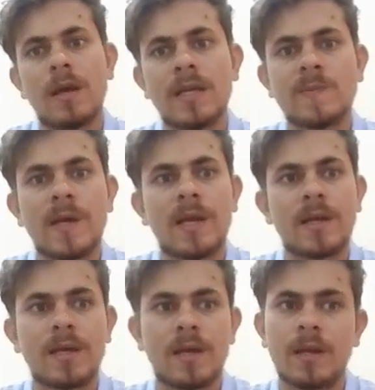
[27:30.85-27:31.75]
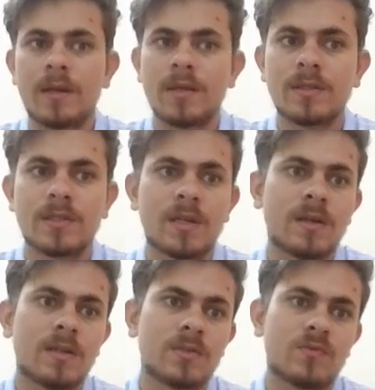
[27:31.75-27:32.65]
As Betty Annie
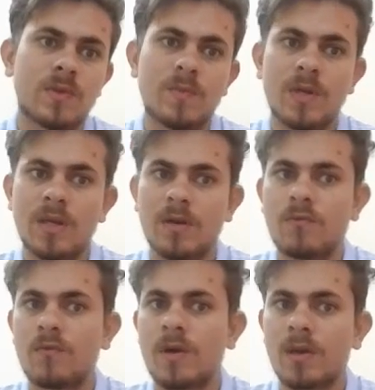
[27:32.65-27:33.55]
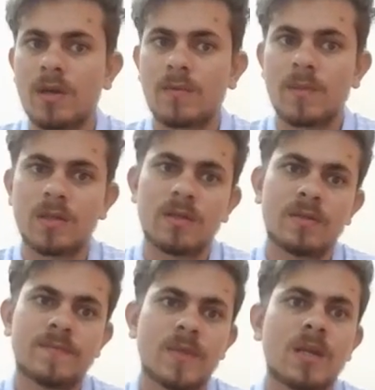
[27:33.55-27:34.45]
struggles with being a working
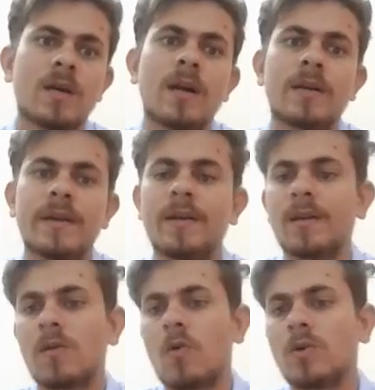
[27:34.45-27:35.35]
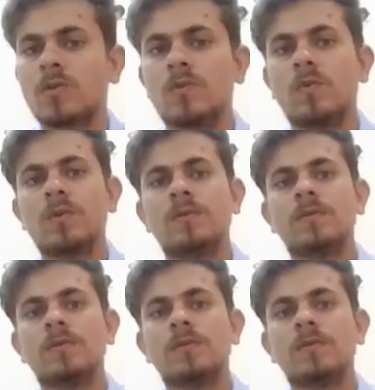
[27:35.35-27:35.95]
mother, attending law school,